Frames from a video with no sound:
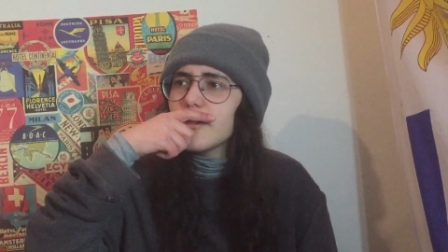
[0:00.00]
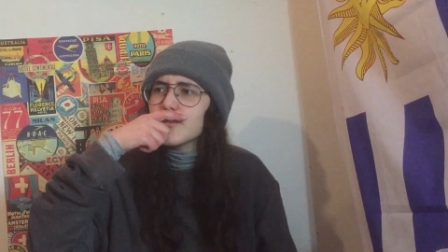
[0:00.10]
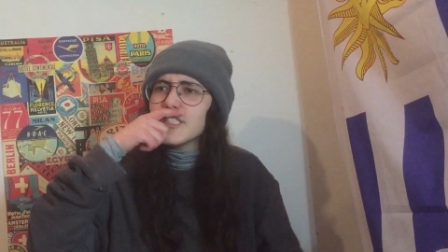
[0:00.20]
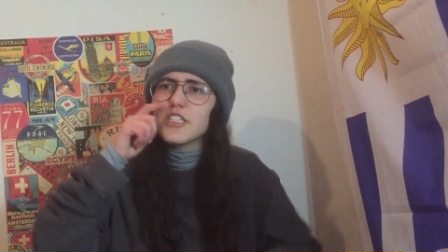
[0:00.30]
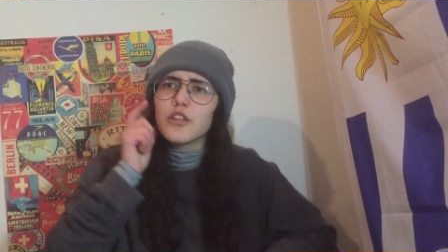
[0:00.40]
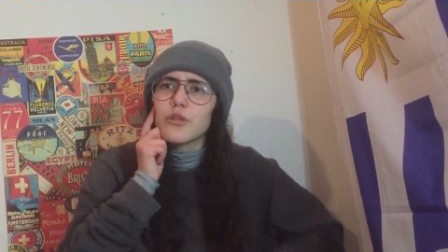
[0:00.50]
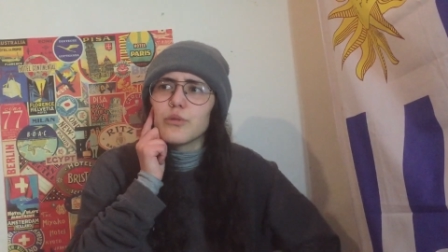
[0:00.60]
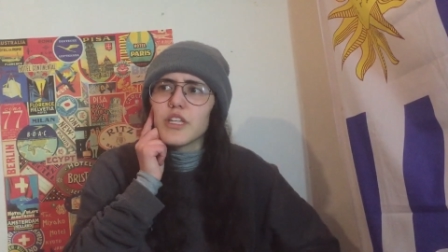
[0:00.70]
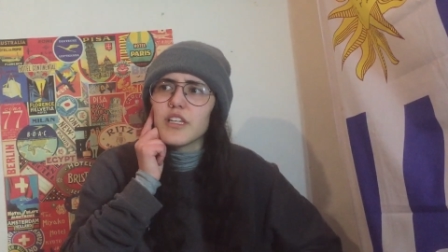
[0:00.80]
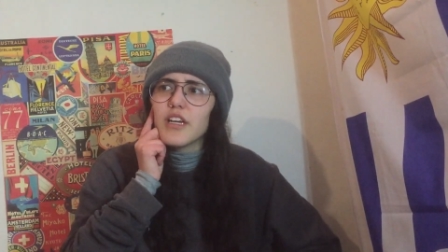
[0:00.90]
Or was it
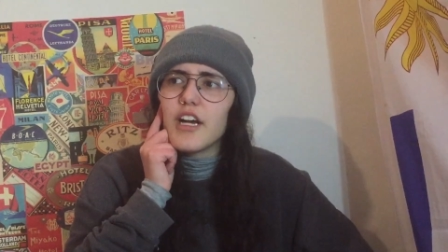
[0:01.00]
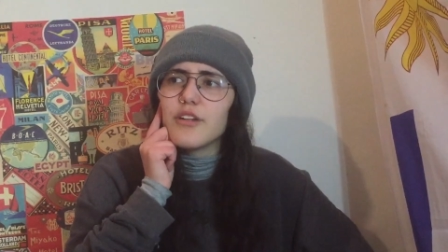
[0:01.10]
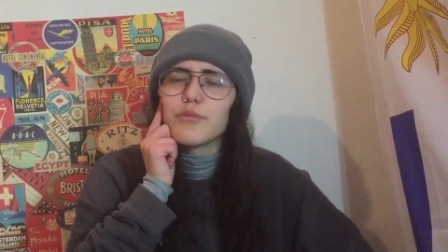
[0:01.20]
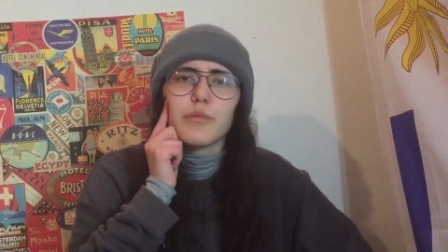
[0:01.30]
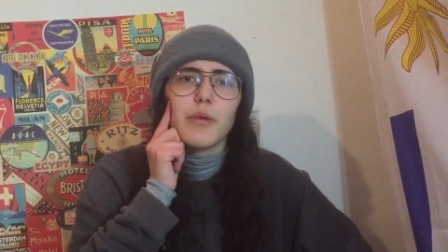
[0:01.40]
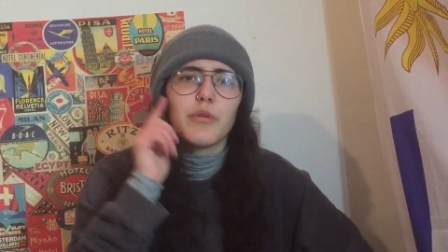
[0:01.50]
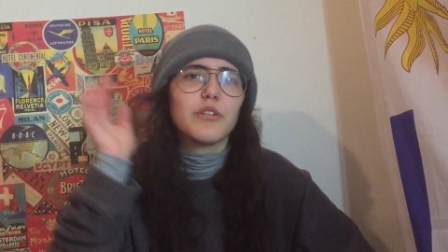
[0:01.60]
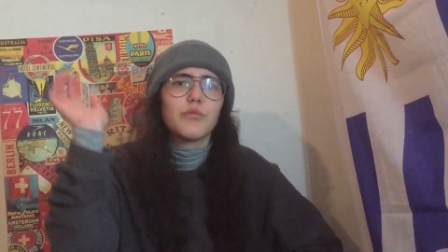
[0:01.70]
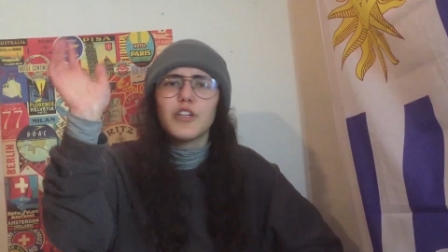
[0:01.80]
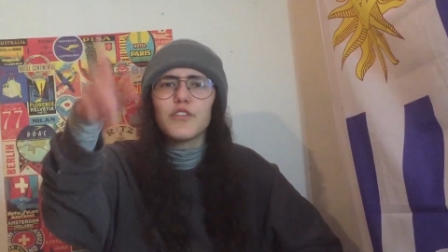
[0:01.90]
Louis? I don't
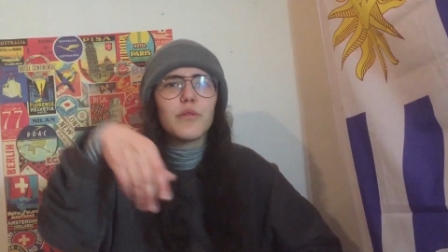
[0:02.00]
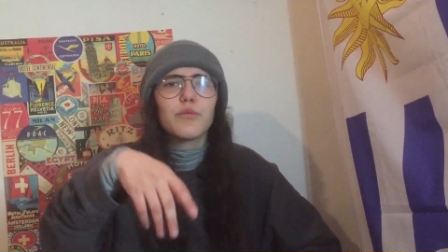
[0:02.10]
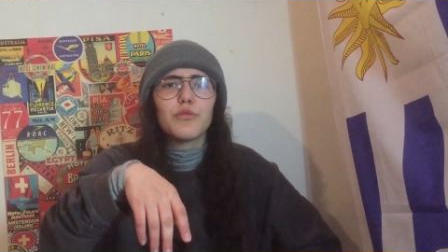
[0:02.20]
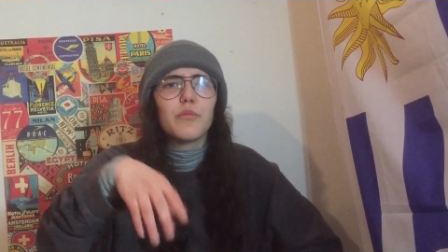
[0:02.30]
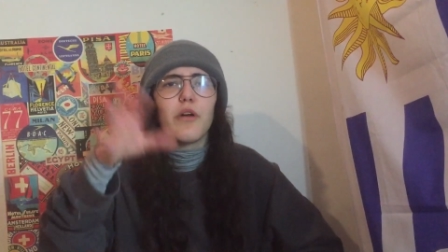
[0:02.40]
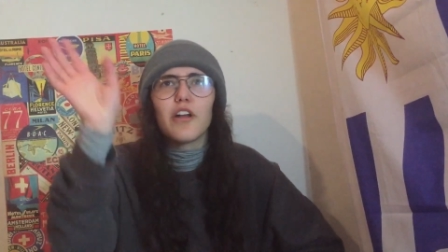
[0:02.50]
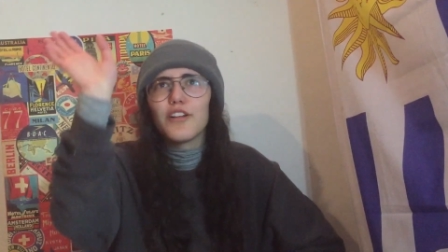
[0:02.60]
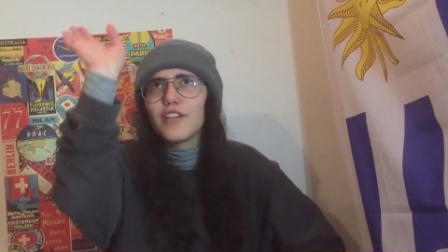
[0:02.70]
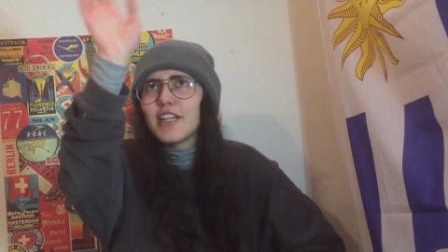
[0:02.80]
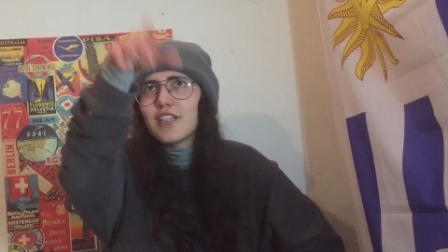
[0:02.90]
remember. One of them threw a
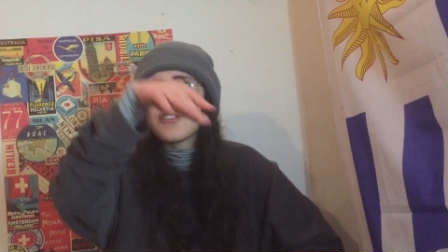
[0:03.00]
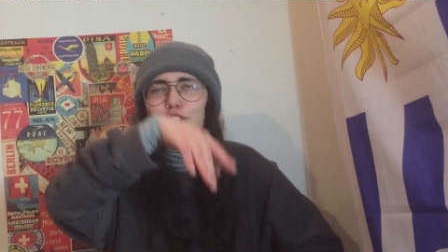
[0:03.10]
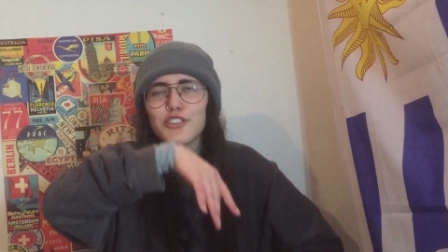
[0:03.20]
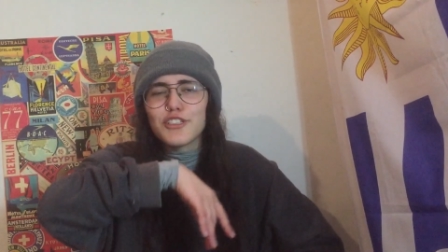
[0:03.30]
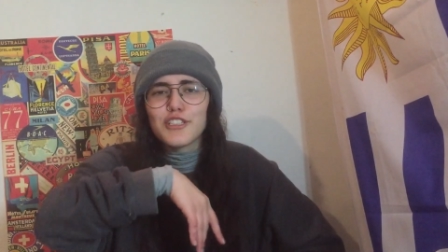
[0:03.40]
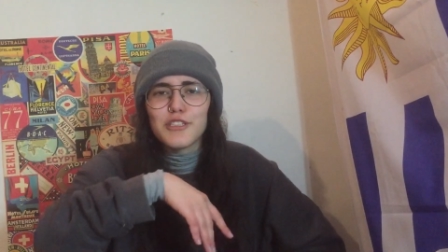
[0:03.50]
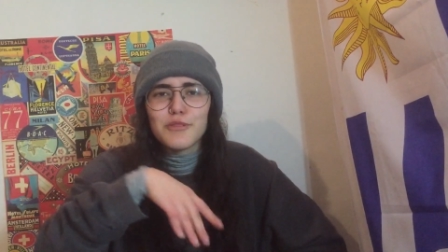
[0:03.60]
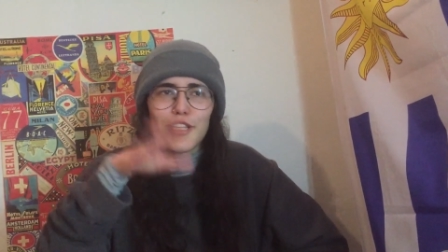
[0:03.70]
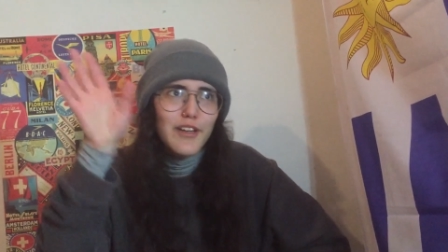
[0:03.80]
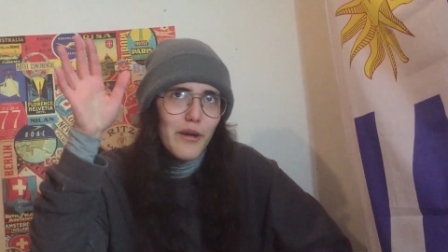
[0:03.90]
bottle and I touched it. And it
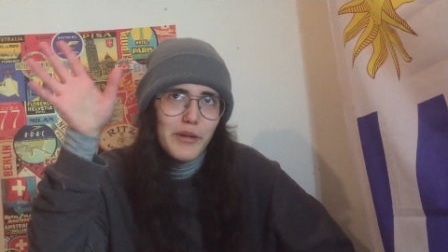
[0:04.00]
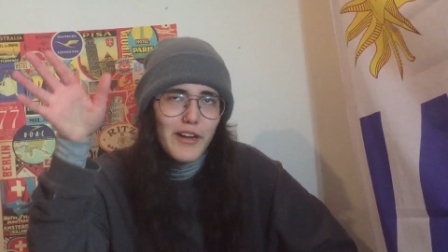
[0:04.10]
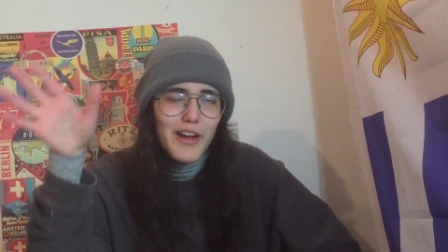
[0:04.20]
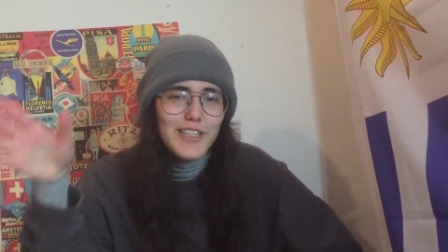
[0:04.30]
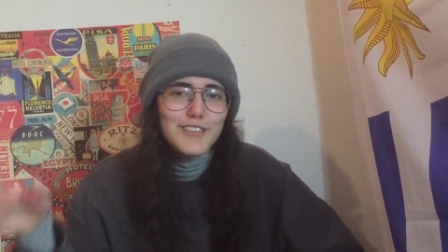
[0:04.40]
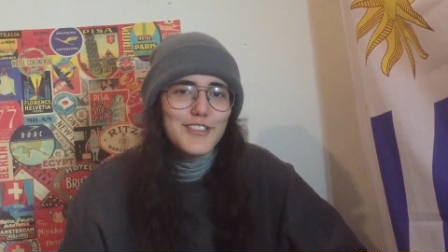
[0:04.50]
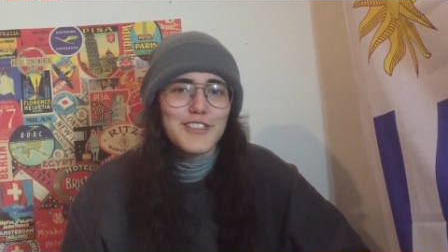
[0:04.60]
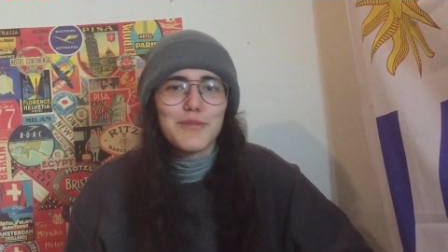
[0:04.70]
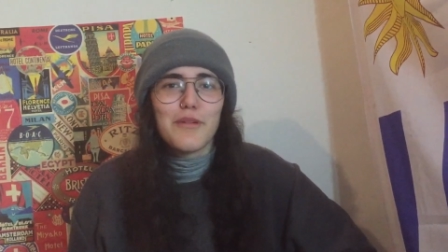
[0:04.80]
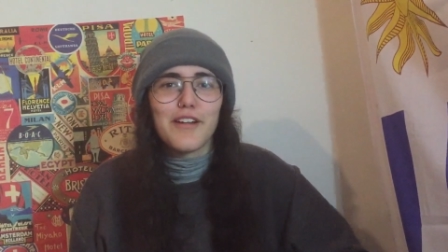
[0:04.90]
was like, oh my god, I
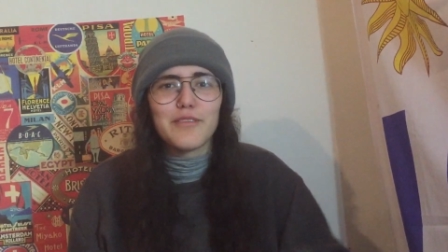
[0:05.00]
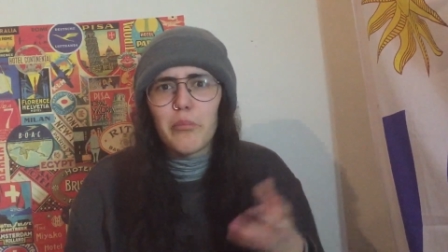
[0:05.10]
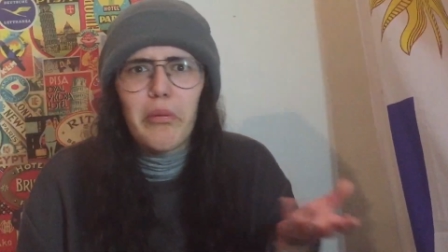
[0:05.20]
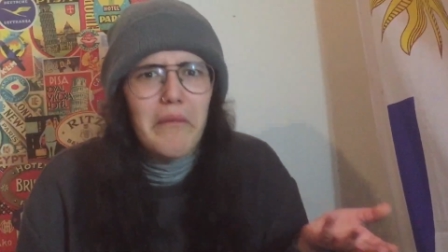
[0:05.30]
touched the bottle.